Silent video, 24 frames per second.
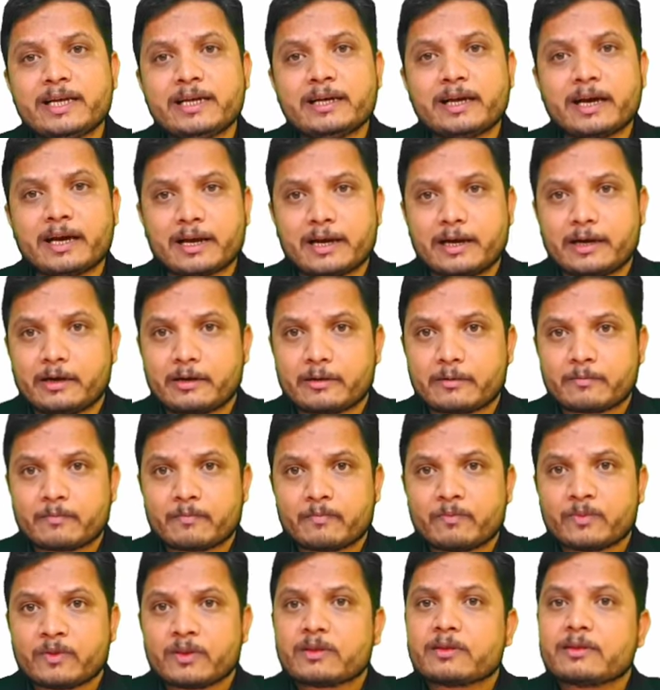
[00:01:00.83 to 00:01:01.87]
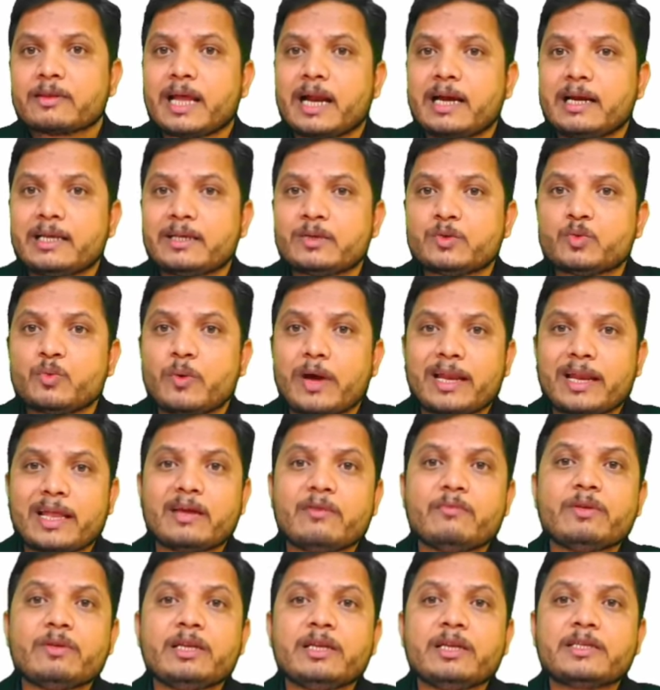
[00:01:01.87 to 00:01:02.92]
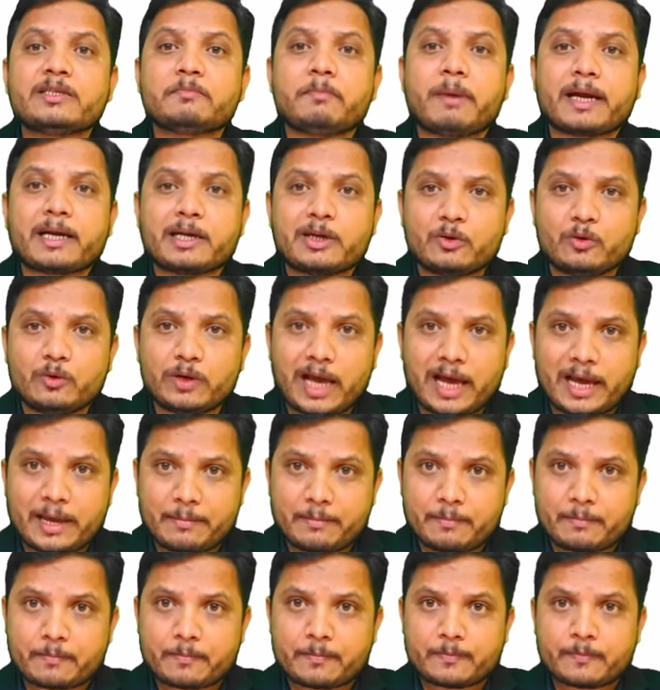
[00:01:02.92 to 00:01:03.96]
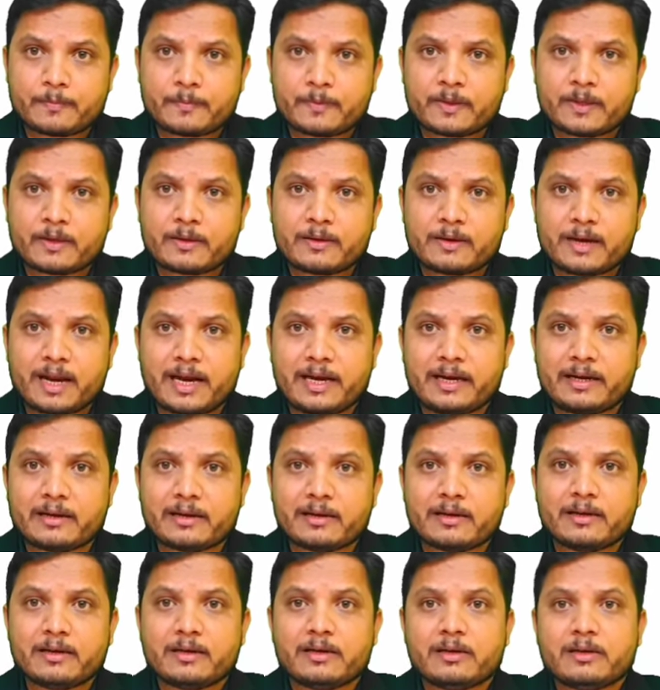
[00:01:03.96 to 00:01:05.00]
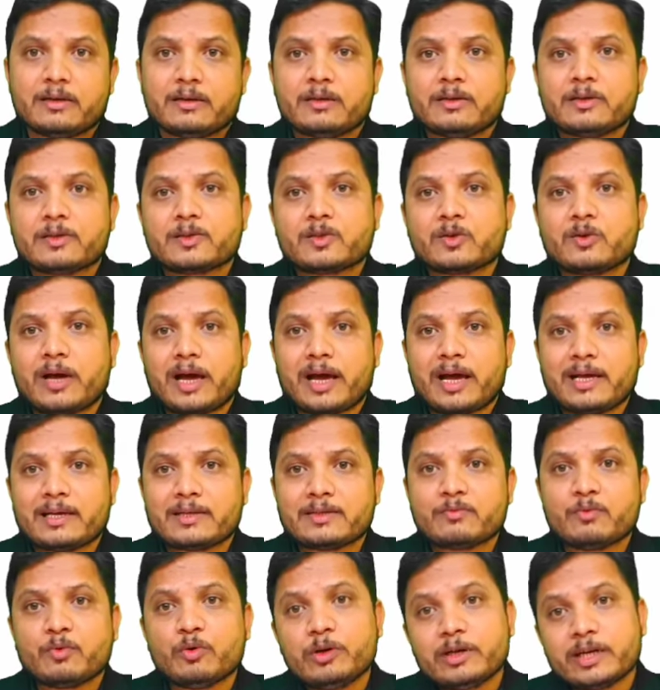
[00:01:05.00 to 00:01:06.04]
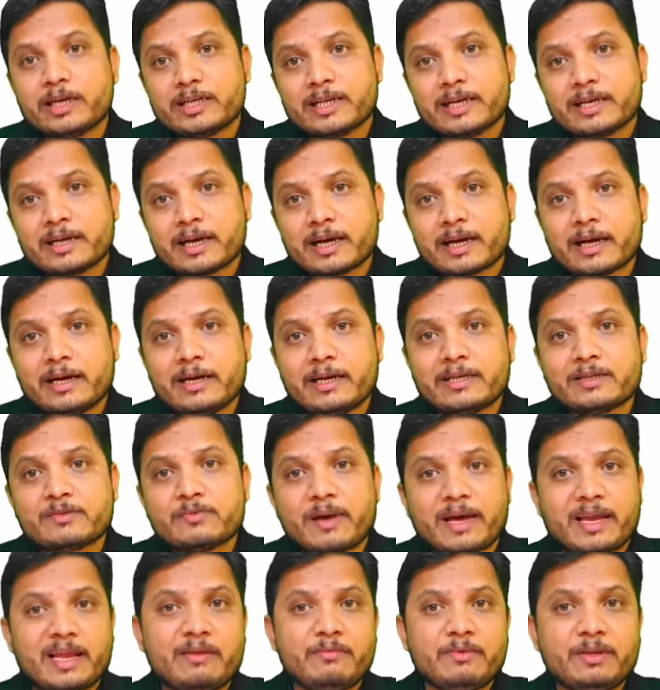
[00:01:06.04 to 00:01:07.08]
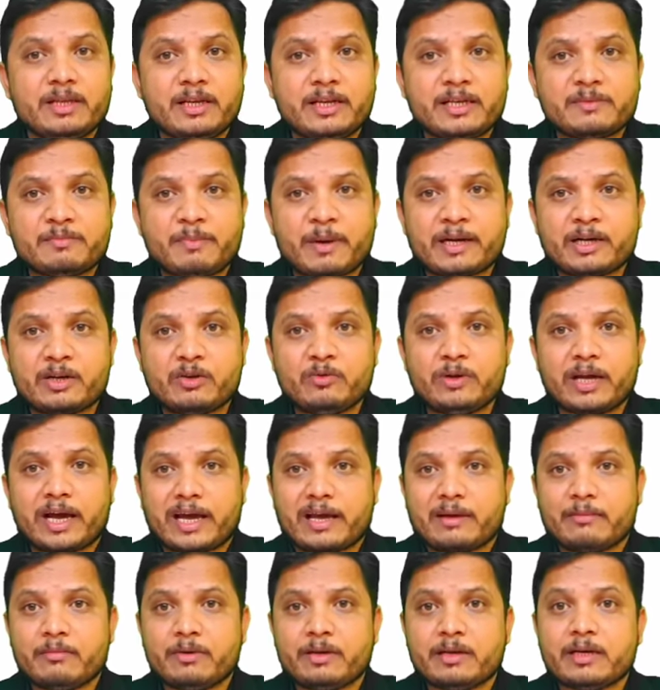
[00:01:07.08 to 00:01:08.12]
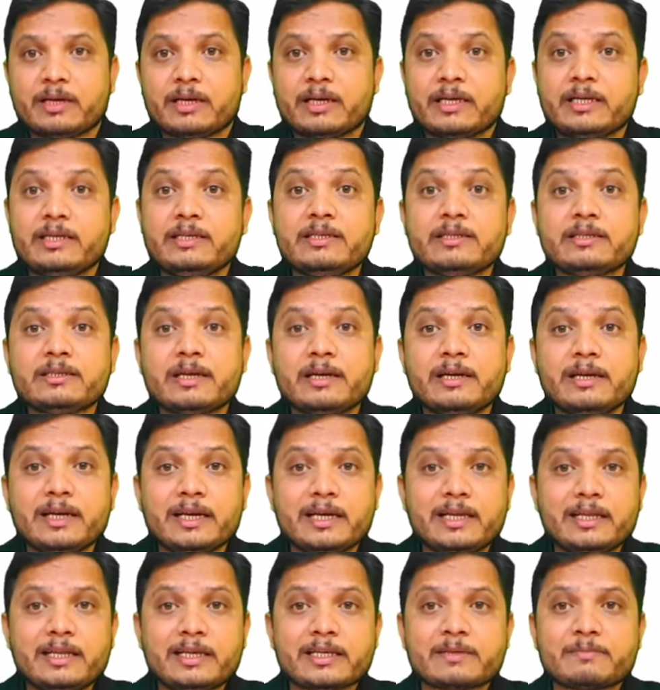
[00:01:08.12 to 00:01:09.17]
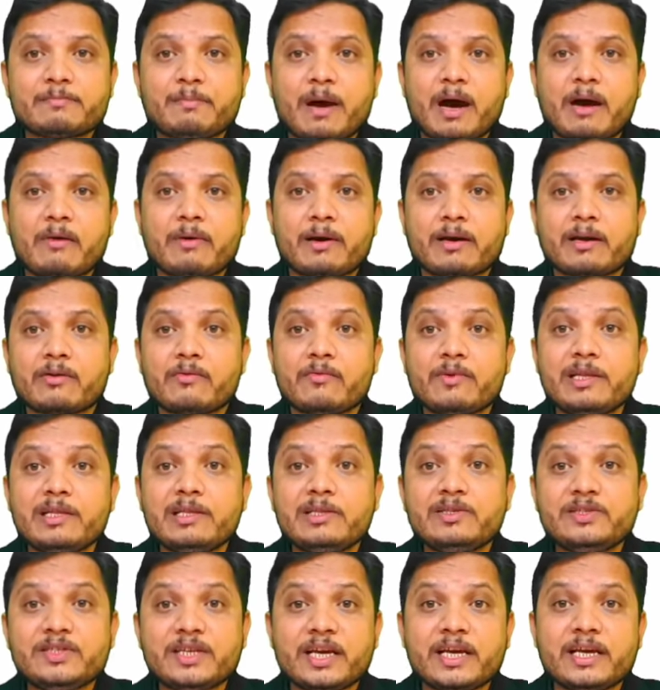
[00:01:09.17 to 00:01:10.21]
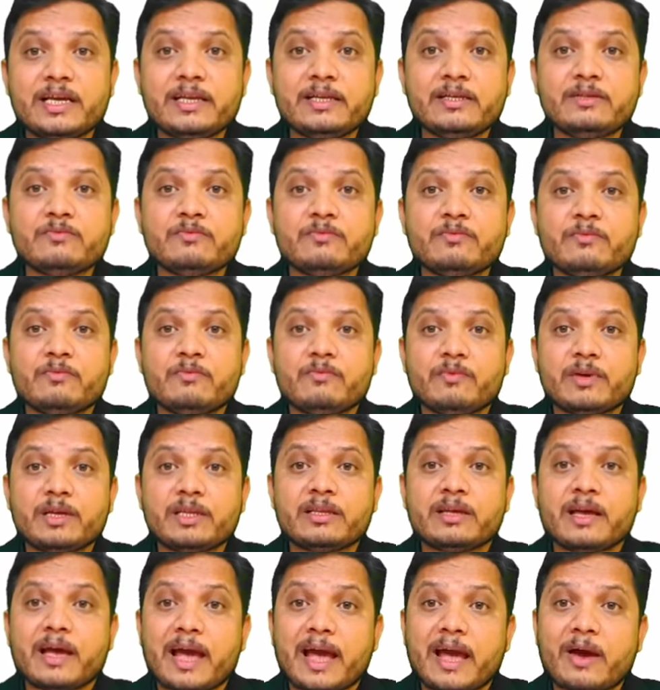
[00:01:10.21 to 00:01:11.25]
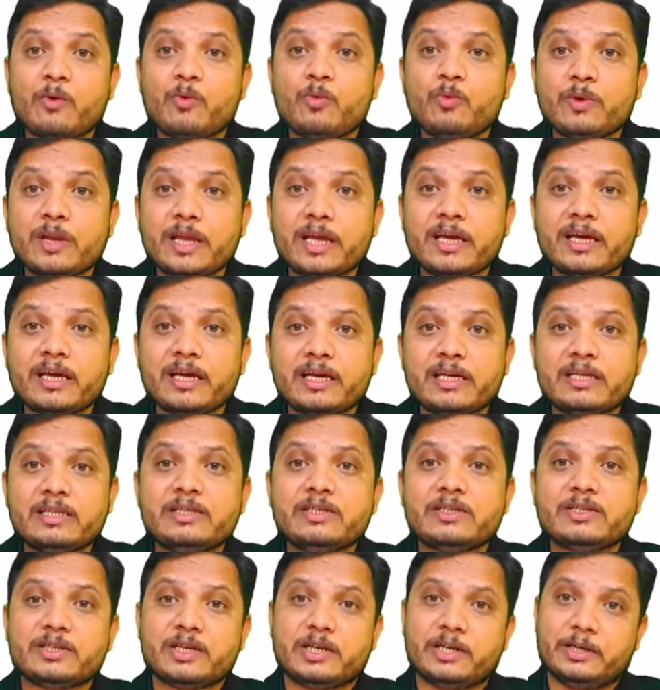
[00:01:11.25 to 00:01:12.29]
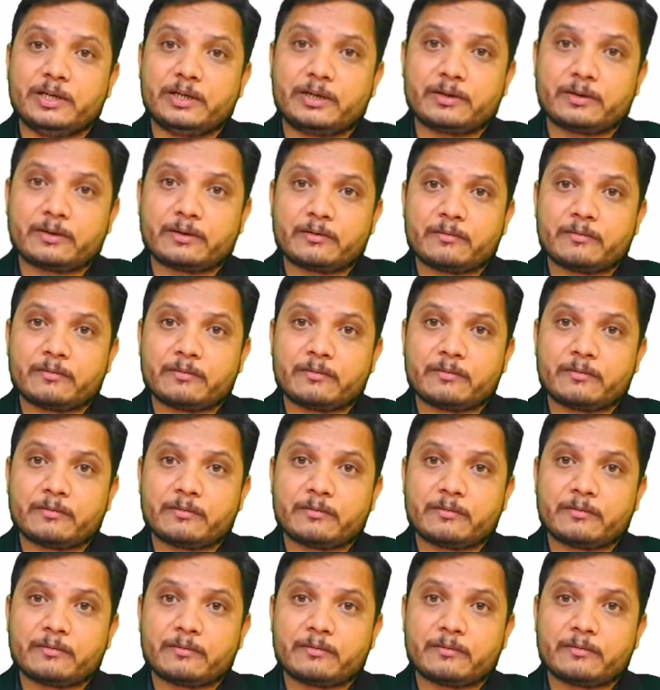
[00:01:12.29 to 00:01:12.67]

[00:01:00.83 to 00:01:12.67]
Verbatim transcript: and current that is varying with respect to time, right? So as voltage and current is varying with respect to time, instantaneous power will change with every instant.